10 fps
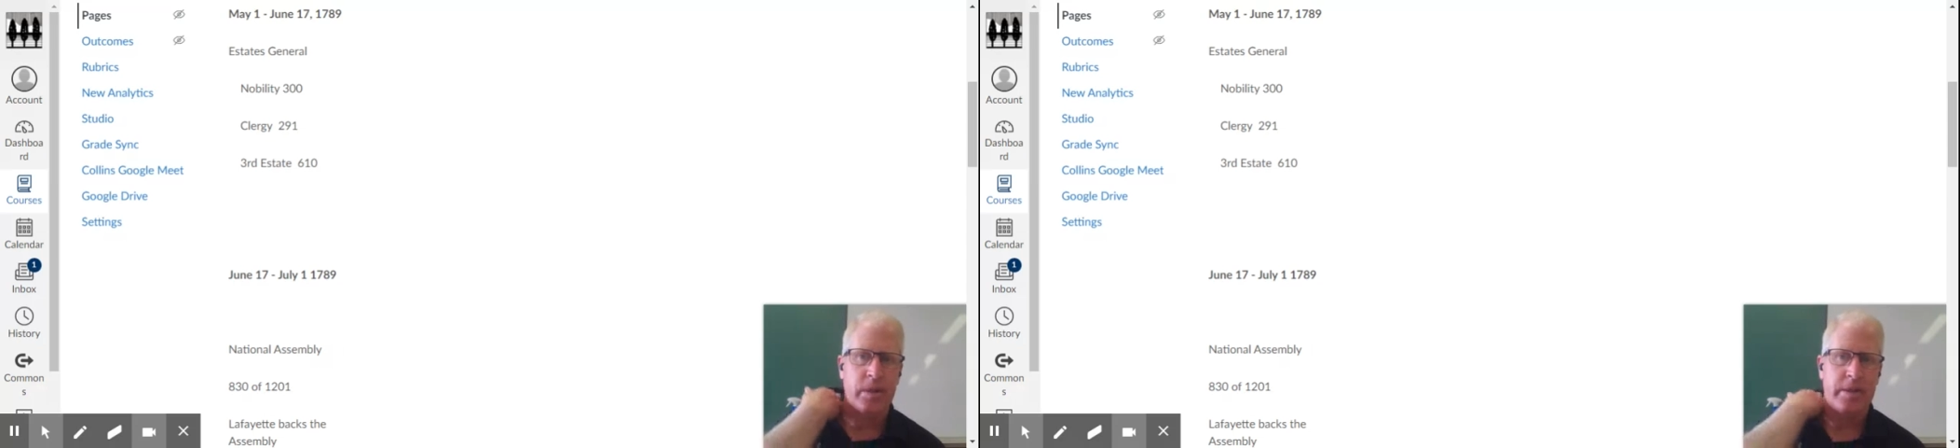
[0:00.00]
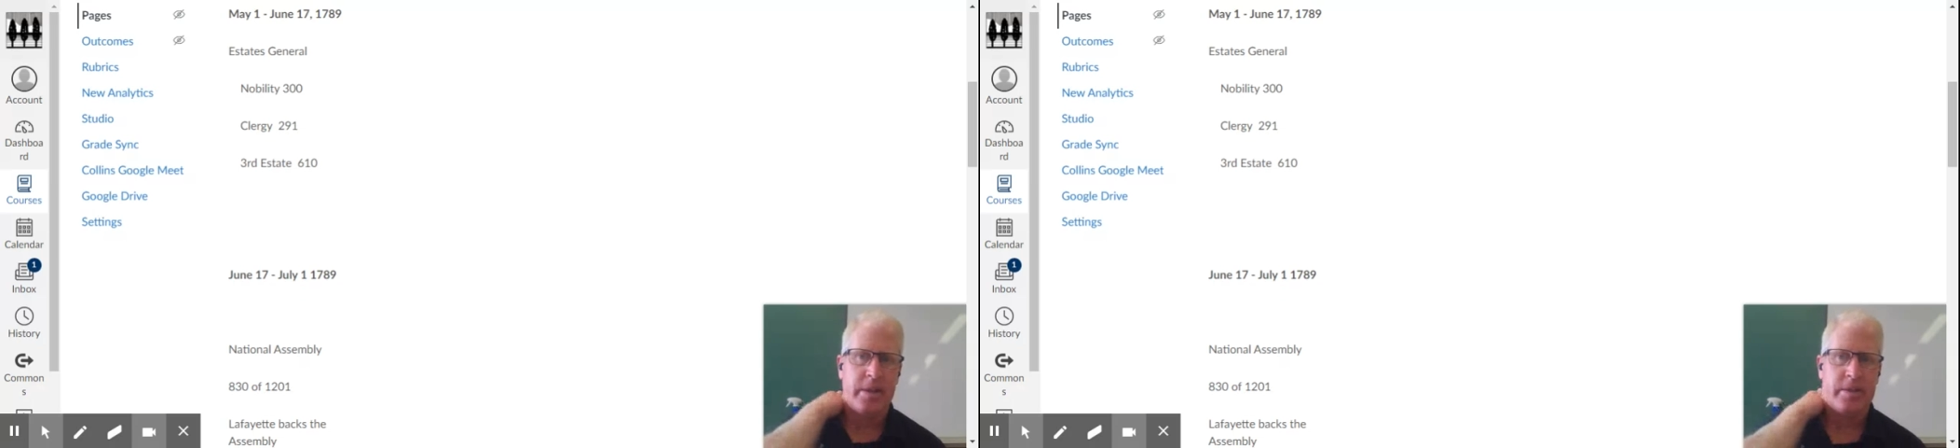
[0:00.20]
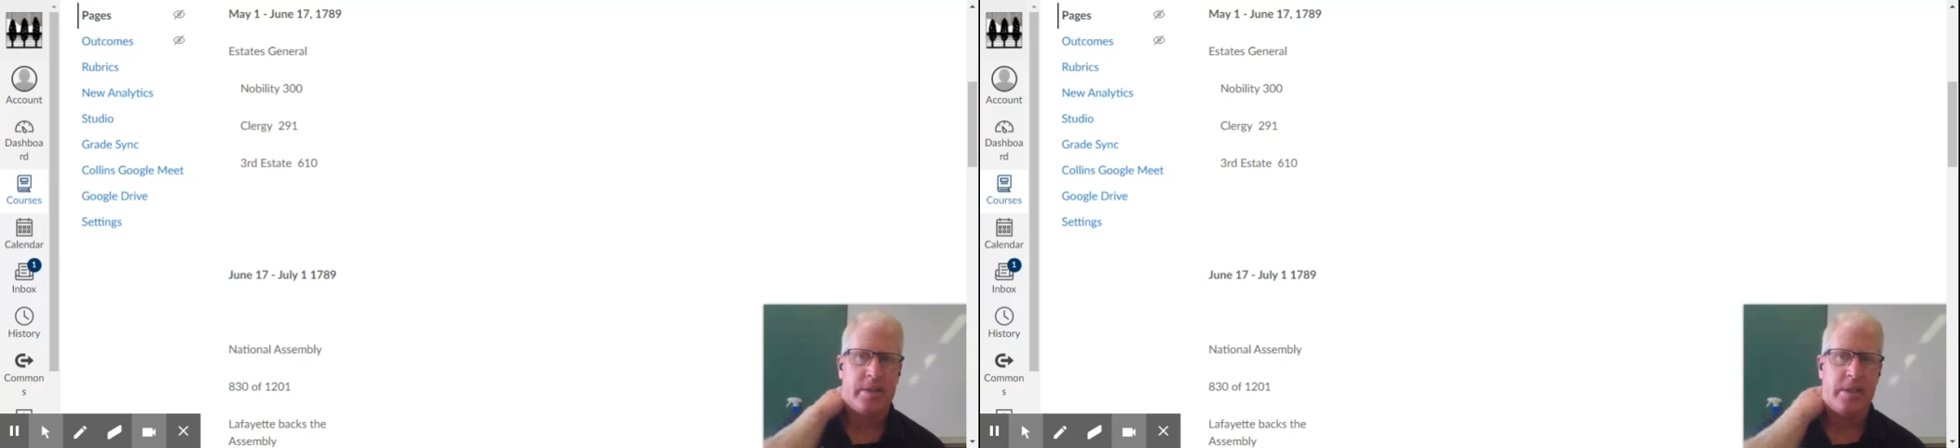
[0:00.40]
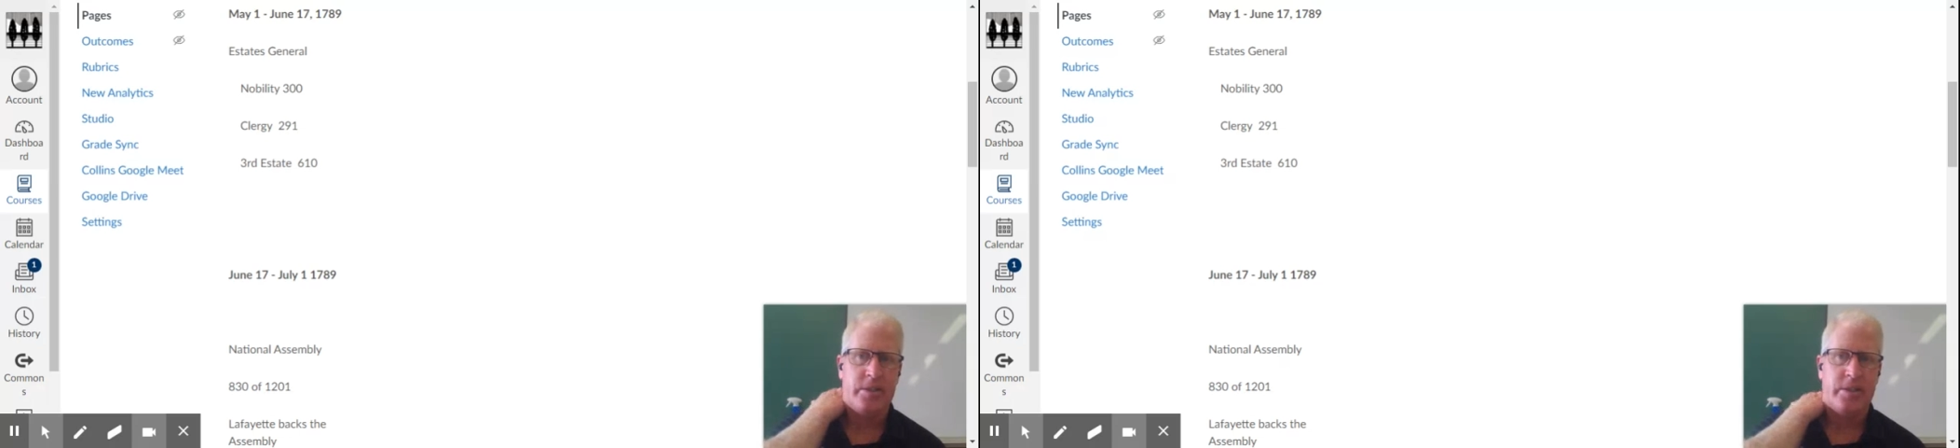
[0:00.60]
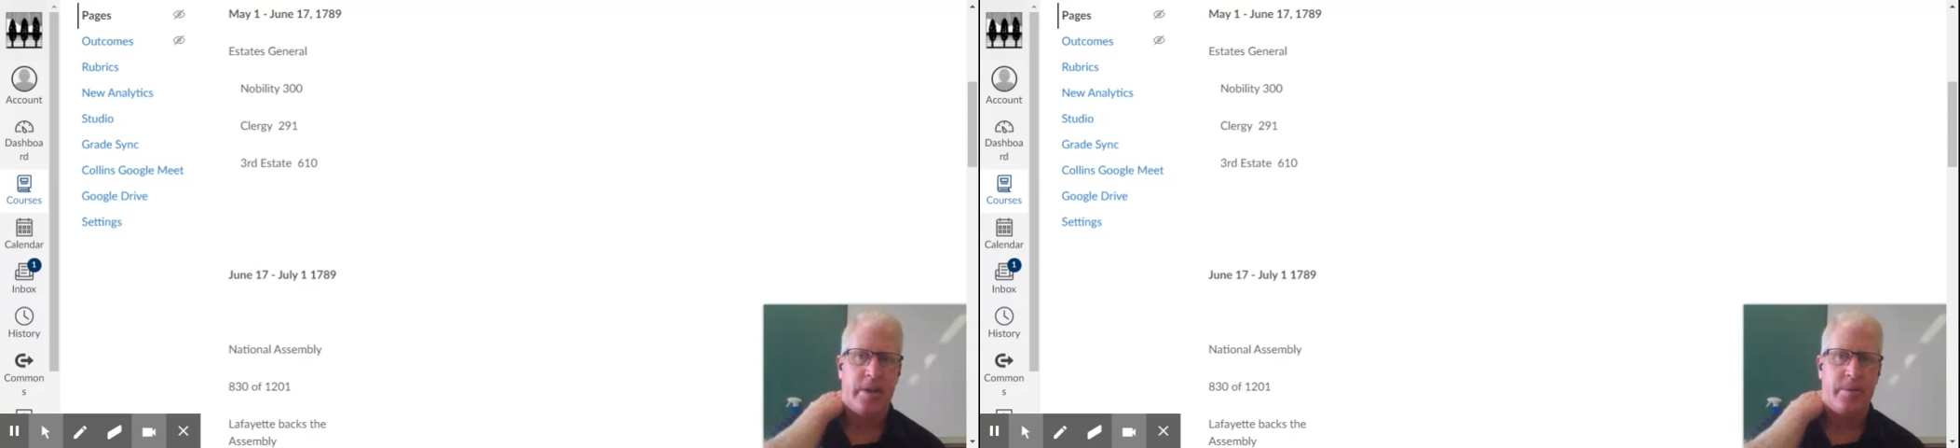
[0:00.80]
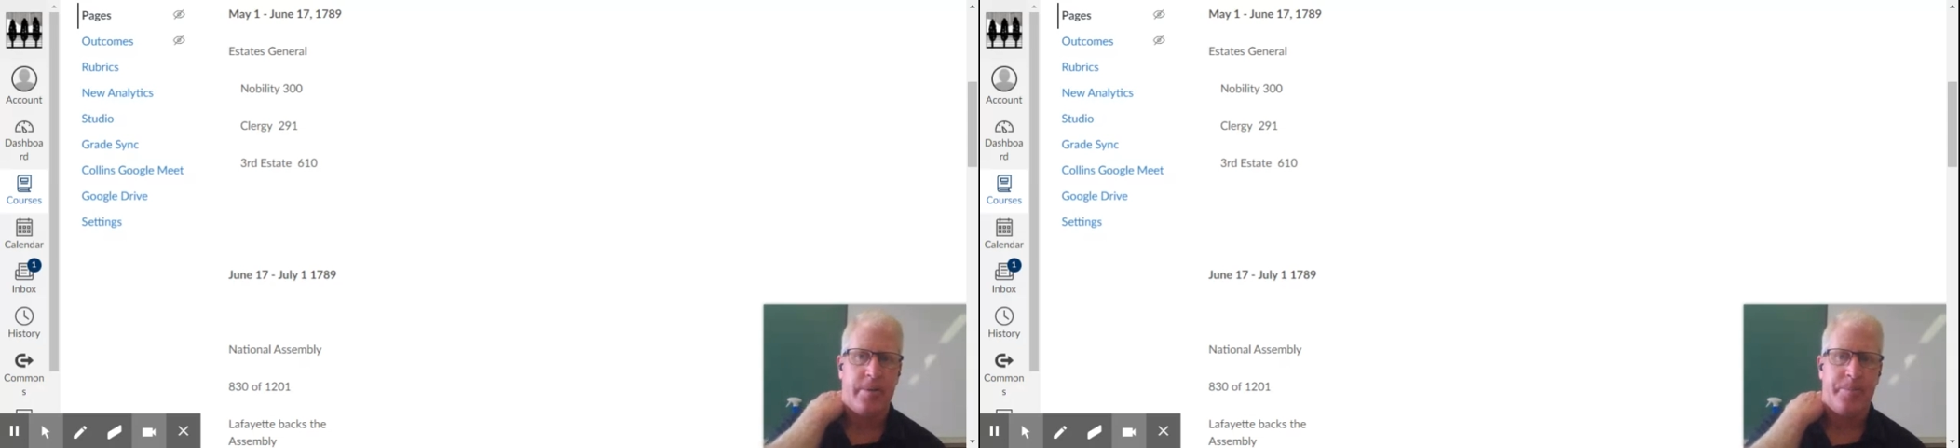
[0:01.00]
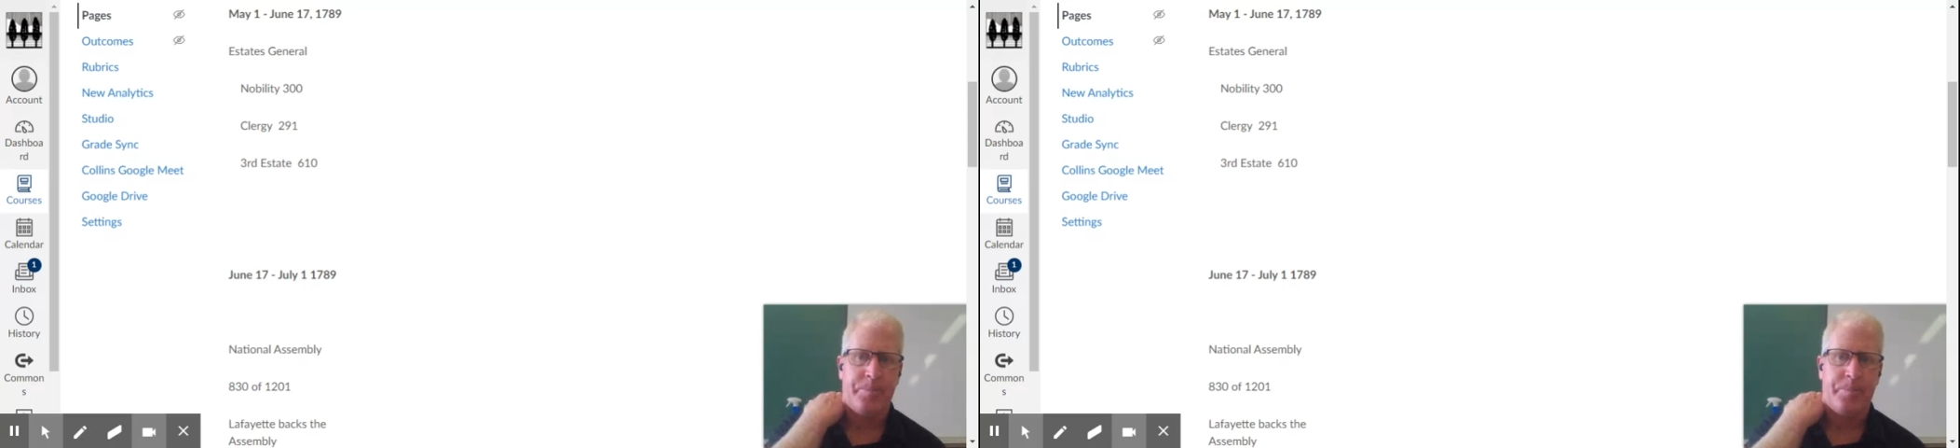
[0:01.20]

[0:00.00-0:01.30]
at the Estates General.